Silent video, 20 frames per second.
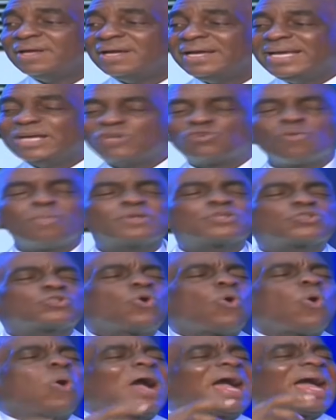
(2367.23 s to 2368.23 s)
It will be
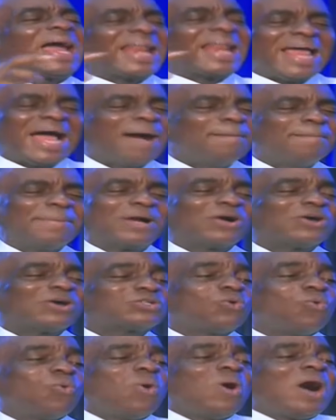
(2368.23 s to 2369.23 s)
so clear because
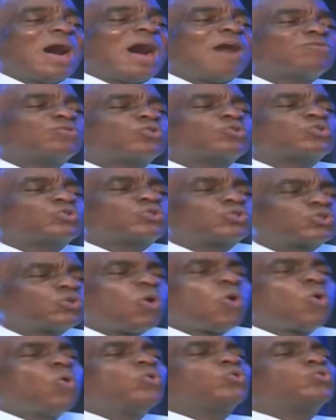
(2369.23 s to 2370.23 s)
you won't have to
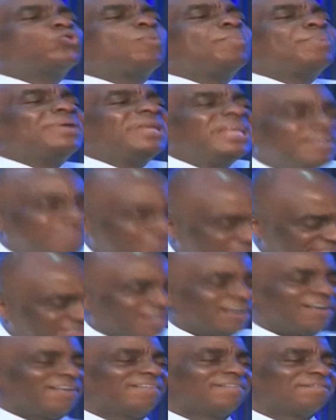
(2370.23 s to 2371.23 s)
struggle to believe it. Sir.
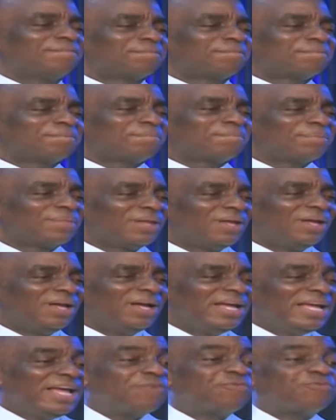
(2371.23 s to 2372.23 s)

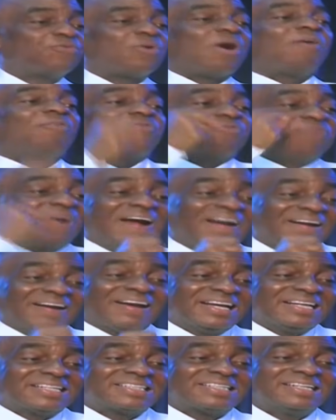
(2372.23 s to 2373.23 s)
If you have found
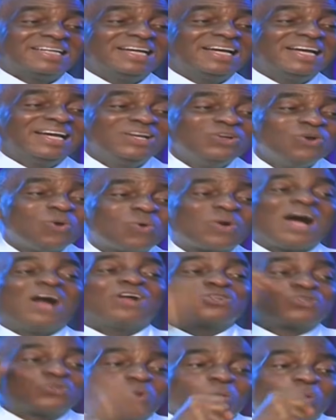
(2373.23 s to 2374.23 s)
it, you
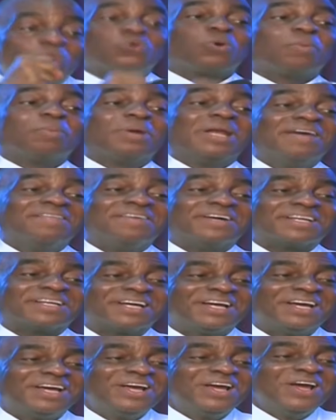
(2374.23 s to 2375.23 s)
can't struggle to believe it.
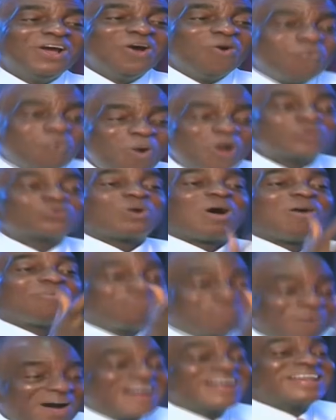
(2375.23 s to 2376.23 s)
What you have
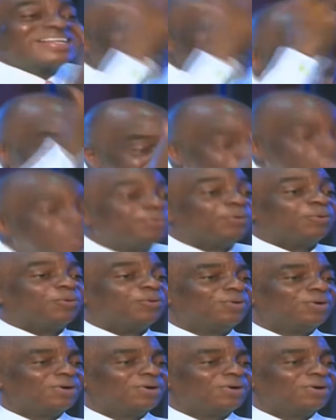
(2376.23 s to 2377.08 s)
found is tangible.